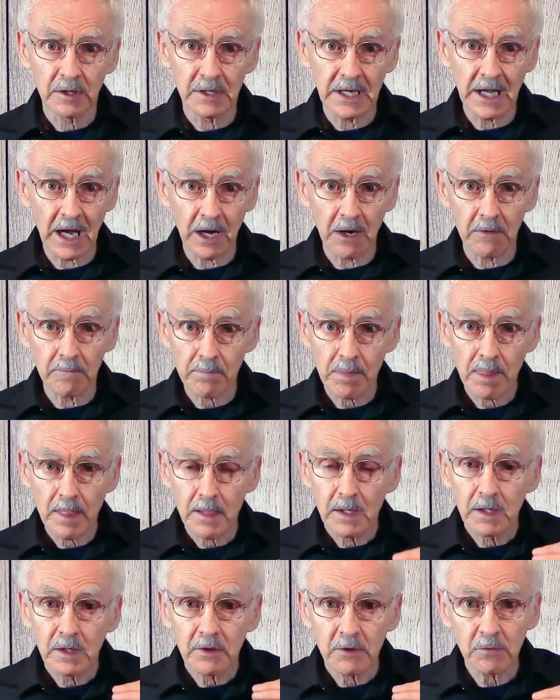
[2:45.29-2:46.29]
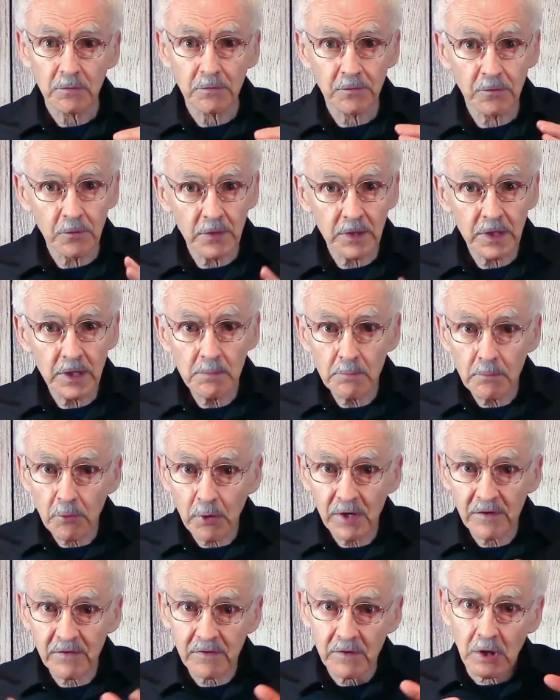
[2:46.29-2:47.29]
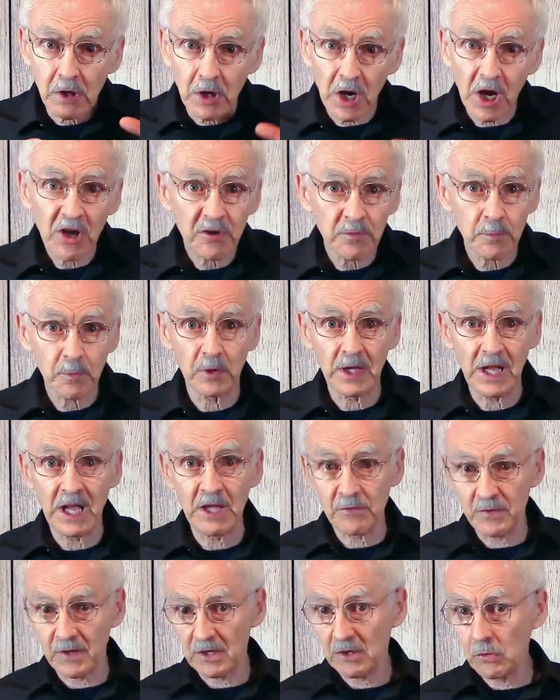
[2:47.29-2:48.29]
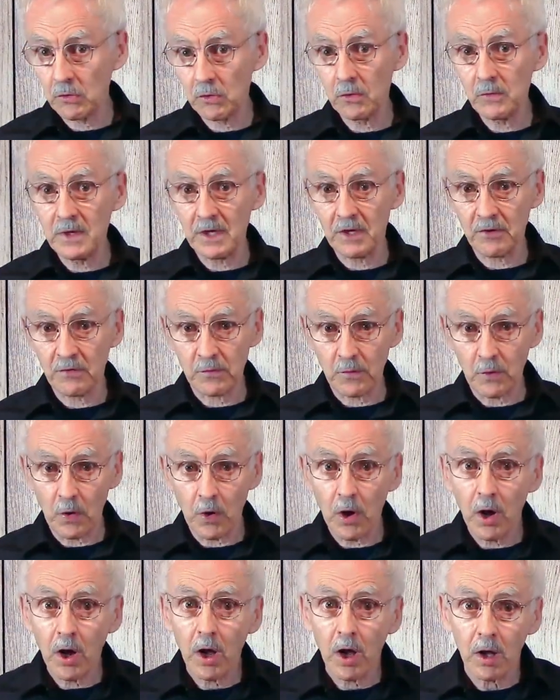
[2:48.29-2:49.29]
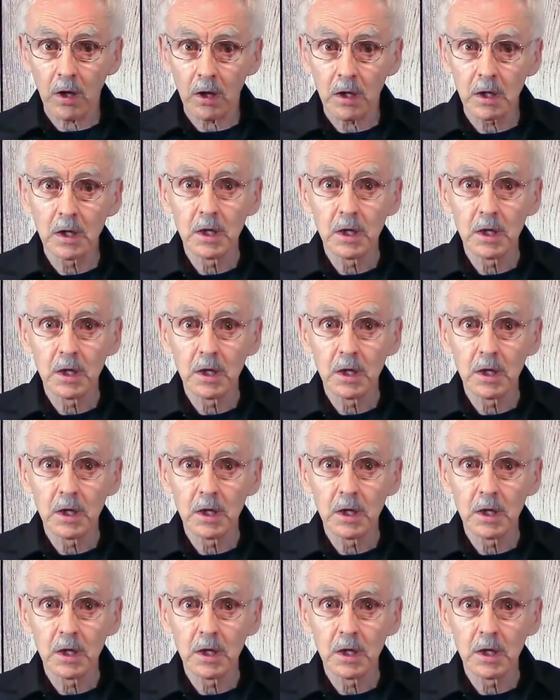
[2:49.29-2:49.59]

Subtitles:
Now, to fully embrace the gospel as victorious for all,